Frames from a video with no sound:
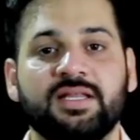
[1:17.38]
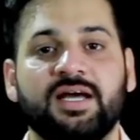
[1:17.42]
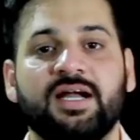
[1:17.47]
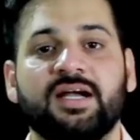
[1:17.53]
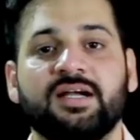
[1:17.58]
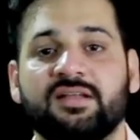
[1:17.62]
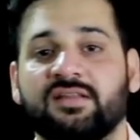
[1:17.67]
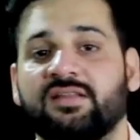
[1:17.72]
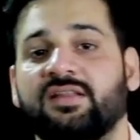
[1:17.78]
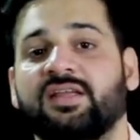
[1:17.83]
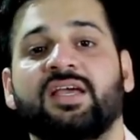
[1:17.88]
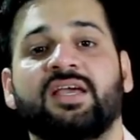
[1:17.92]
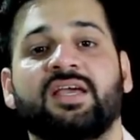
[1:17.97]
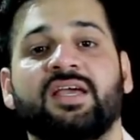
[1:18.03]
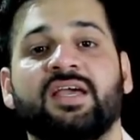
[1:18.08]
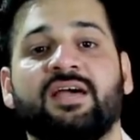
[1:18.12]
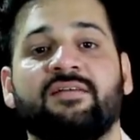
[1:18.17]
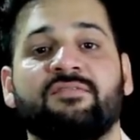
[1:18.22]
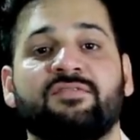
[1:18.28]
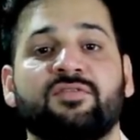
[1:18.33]
that
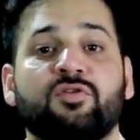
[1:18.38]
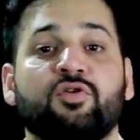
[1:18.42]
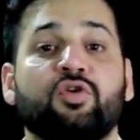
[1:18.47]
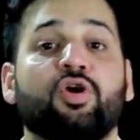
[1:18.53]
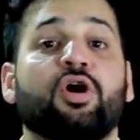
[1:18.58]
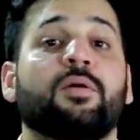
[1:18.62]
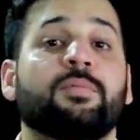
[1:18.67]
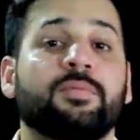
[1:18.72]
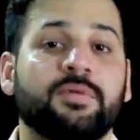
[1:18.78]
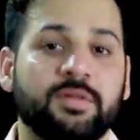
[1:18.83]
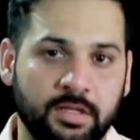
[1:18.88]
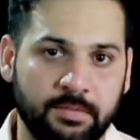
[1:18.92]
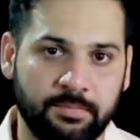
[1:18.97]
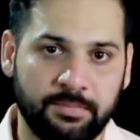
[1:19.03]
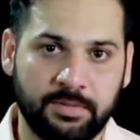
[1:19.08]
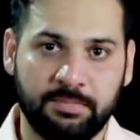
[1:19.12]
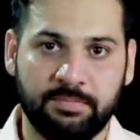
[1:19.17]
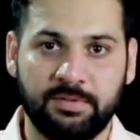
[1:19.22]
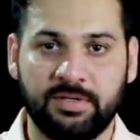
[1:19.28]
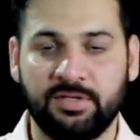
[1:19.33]
they have stopped their
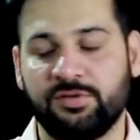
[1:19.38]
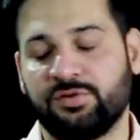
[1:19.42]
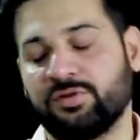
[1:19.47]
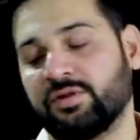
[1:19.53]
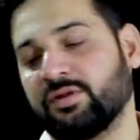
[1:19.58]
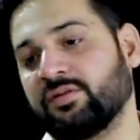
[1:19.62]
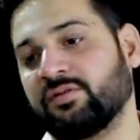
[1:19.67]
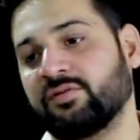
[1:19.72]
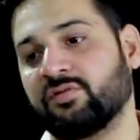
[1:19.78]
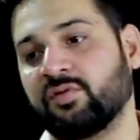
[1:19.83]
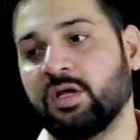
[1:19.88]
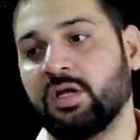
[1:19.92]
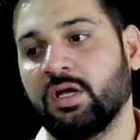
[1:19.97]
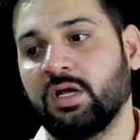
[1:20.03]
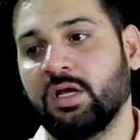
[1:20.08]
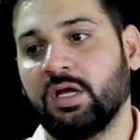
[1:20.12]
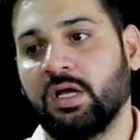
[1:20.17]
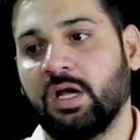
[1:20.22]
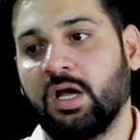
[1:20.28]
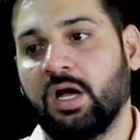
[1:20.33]
preparations
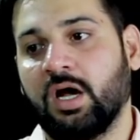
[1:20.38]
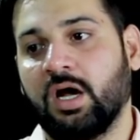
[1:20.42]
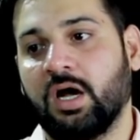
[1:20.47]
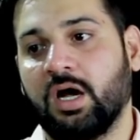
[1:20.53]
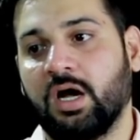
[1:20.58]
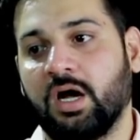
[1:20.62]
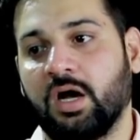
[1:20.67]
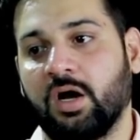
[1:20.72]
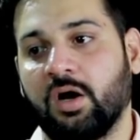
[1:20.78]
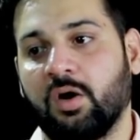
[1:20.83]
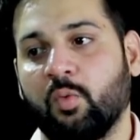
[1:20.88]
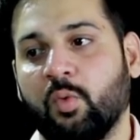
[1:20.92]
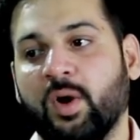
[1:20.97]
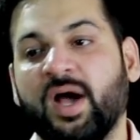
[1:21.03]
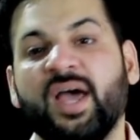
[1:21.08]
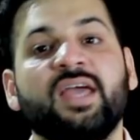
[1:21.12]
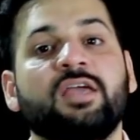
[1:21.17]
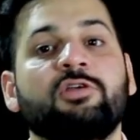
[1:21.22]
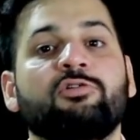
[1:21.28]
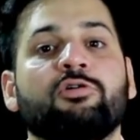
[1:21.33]
uh,
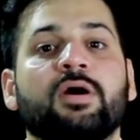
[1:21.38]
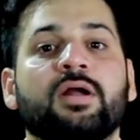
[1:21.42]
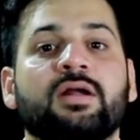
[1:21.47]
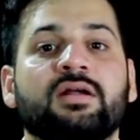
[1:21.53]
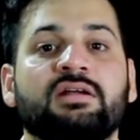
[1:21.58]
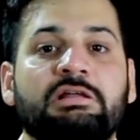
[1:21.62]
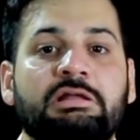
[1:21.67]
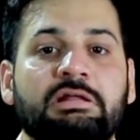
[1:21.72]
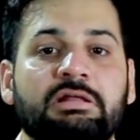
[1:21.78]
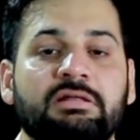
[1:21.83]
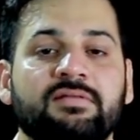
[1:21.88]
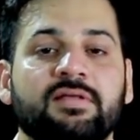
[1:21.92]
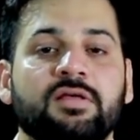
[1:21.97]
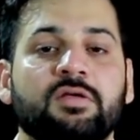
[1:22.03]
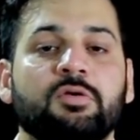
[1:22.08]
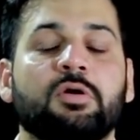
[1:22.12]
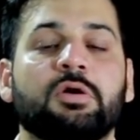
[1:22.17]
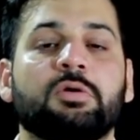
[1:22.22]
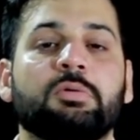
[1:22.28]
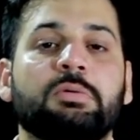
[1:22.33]
why you are
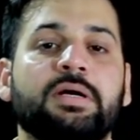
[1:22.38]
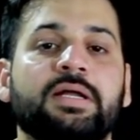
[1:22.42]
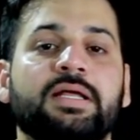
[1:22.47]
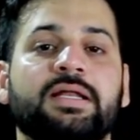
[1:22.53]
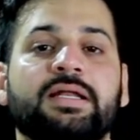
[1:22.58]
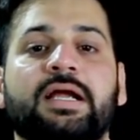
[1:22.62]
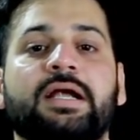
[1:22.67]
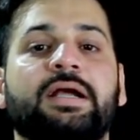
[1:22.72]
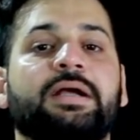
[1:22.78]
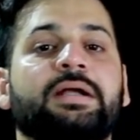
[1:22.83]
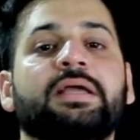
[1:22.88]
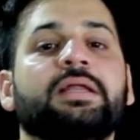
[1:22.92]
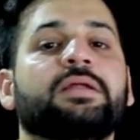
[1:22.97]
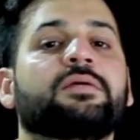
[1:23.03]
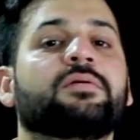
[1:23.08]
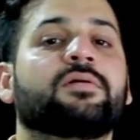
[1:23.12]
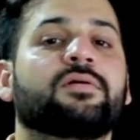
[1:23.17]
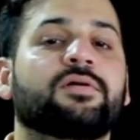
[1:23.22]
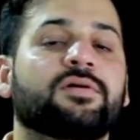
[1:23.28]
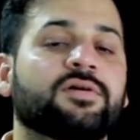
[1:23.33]
releasing your
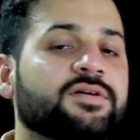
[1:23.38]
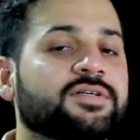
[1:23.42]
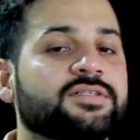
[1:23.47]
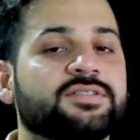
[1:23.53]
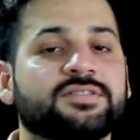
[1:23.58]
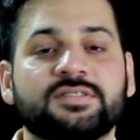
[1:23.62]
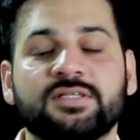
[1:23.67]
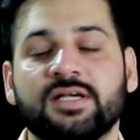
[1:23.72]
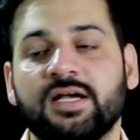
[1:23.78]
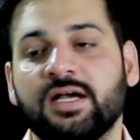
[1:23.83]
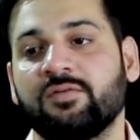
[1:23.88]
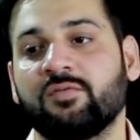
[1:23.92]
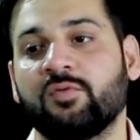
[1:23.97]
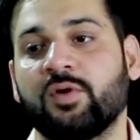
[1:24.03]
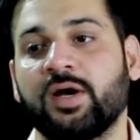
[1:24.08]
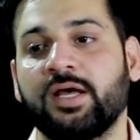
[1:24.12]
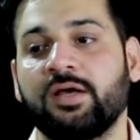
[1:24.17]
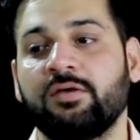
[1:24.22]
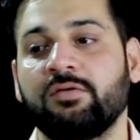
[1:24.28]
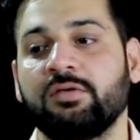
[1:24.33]
2019 course and
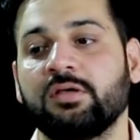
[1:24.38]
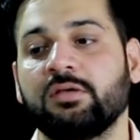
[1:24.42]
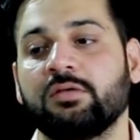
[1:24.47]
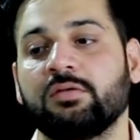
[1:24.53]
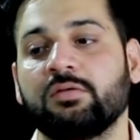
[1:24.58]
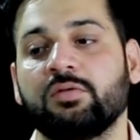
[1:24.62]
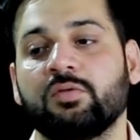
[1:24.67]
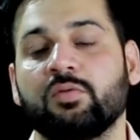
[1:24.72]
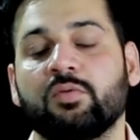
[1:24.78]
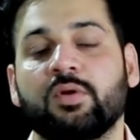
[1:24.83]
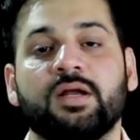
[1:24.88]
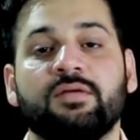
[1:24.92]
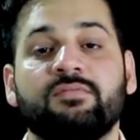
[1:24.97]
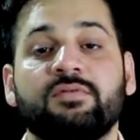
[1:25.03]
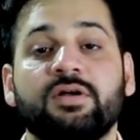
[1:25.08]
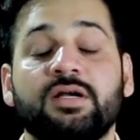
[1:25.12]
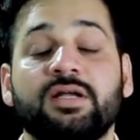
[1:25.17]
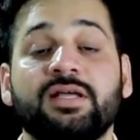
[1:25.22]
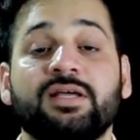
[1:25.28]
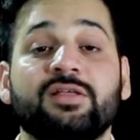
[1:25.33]
why you are
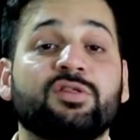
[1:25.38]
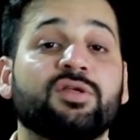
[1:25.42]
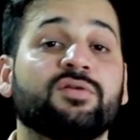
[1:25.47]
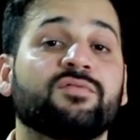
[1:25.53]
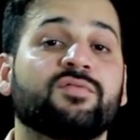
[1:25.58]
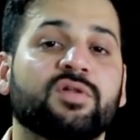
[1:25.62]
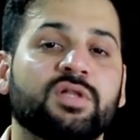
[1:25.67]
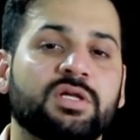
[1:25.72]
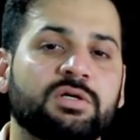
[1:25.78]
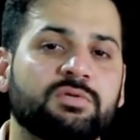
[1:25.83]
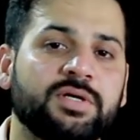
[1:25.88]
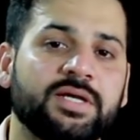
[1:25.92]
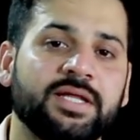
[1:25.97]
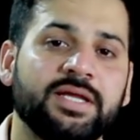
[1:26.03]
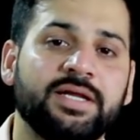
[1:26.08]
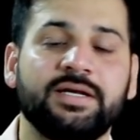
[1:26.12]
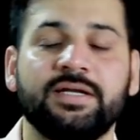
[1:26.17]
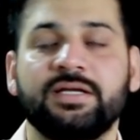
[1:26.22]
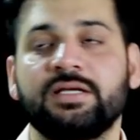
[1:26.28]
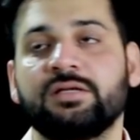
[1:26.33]
even teaching for the
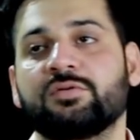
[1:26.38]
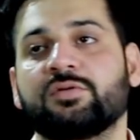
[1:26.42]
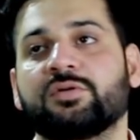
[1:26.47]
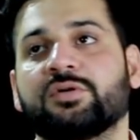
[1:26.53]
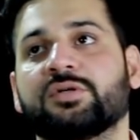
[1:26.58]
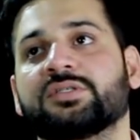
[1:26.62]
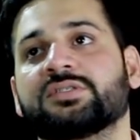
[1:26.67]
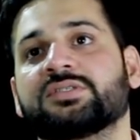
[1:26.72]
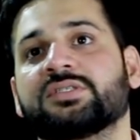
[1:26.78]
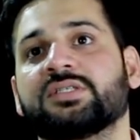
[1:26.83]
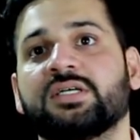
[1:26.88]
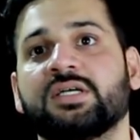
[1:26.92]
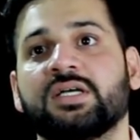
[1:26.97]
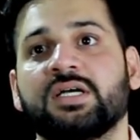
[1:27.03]
2018 course